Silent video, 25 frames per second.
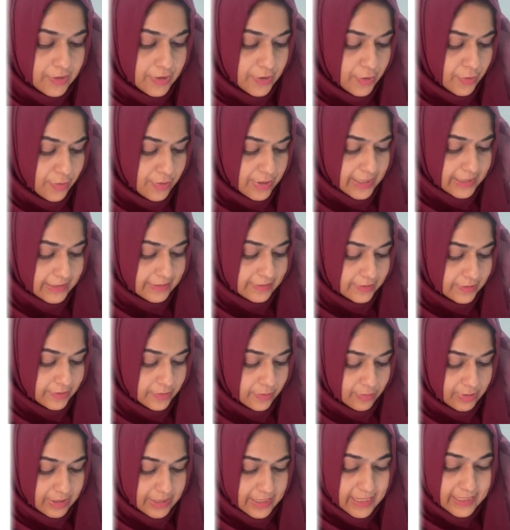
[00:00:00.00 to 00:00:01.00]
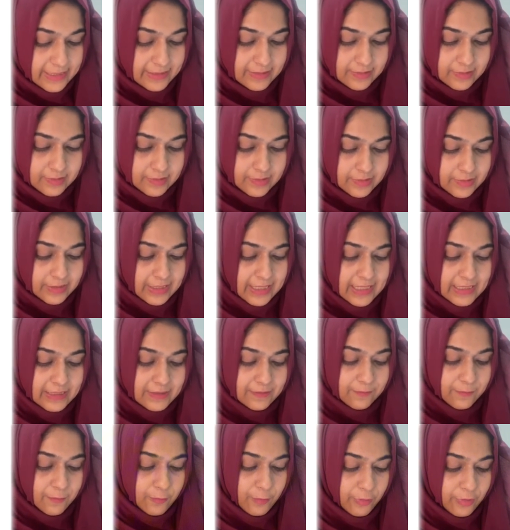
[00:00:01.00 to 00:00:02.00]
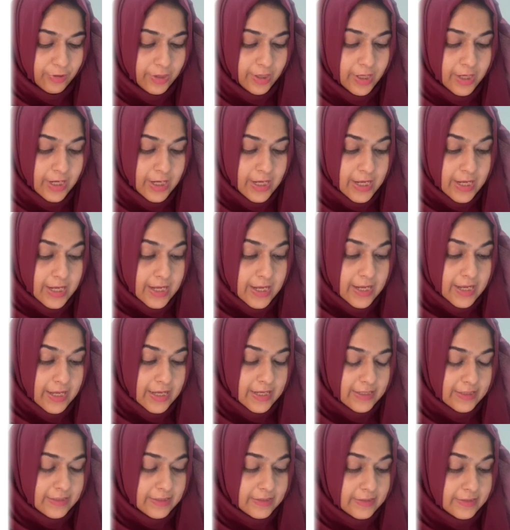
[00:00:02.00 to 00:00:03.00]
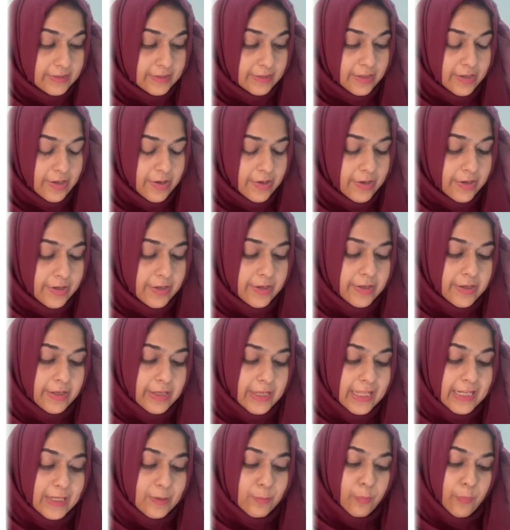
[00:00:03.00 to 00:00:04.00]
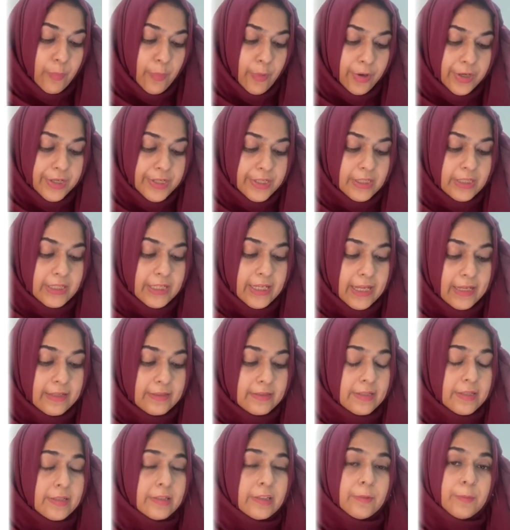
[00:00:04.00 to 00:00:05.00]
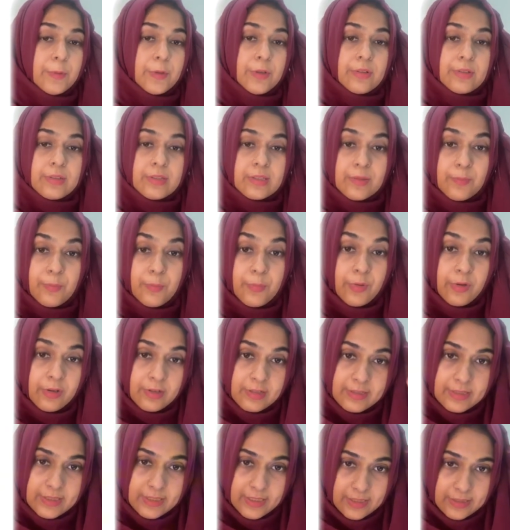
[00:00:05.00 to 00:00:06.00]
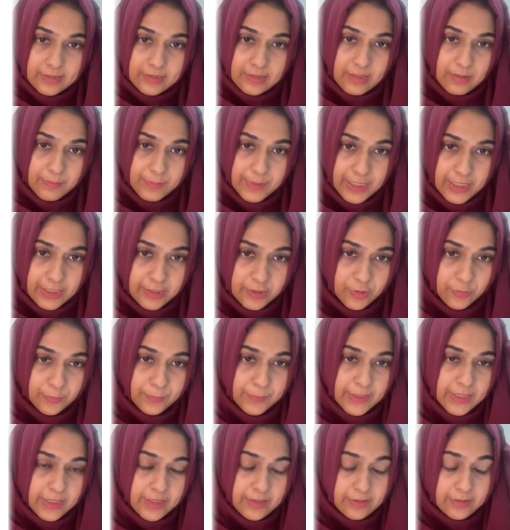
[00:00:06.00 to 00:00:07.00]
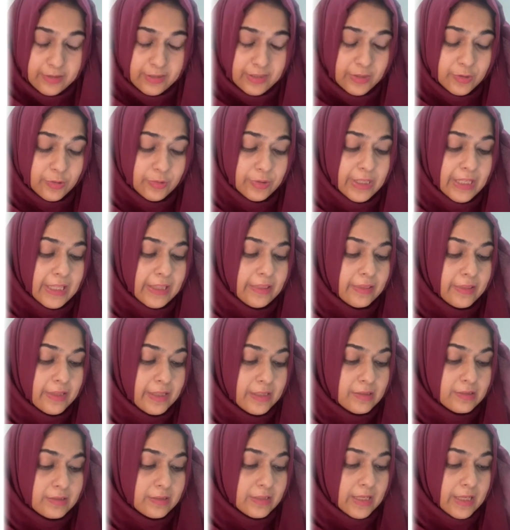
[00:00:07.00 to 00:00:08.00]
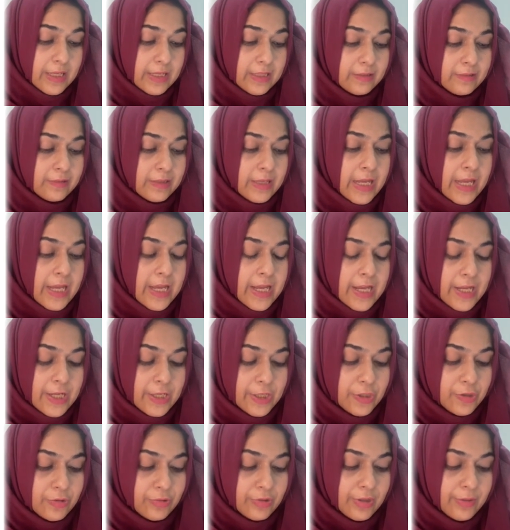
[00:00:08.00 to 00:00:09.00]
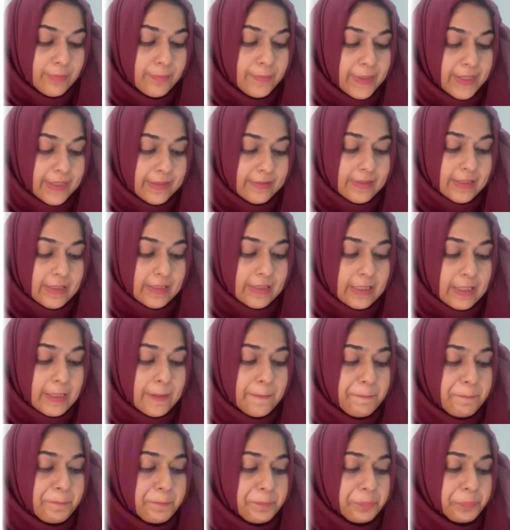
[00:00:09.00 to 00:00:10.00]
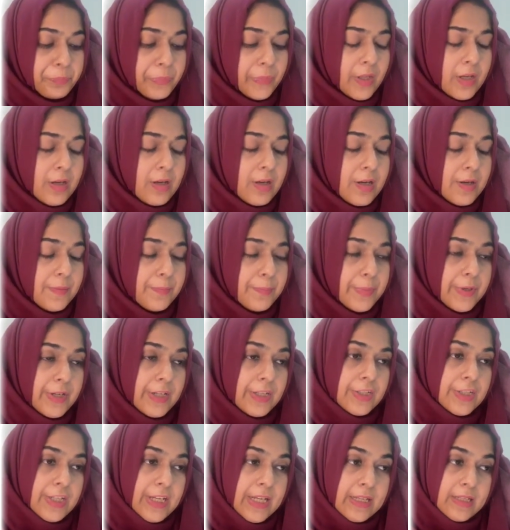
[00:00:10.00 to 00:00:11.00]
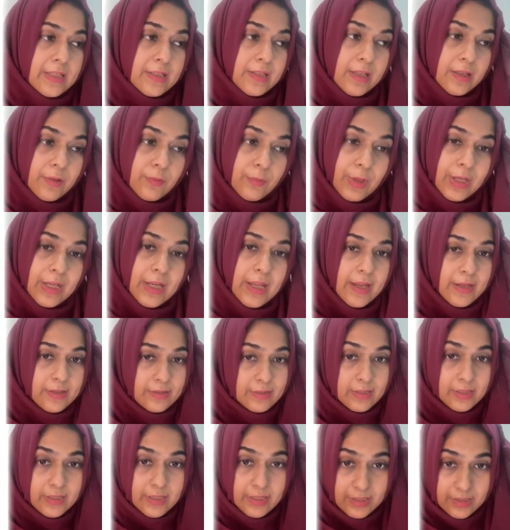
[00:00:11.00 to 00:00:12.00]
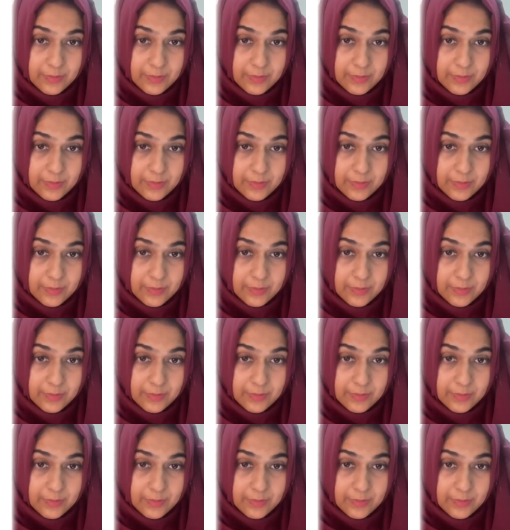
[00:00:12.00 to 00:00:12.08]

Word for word: okay so case case 4 is uh, an important case here because the policy is coming into play here so in this case you're basically uh, purchasing one asset at a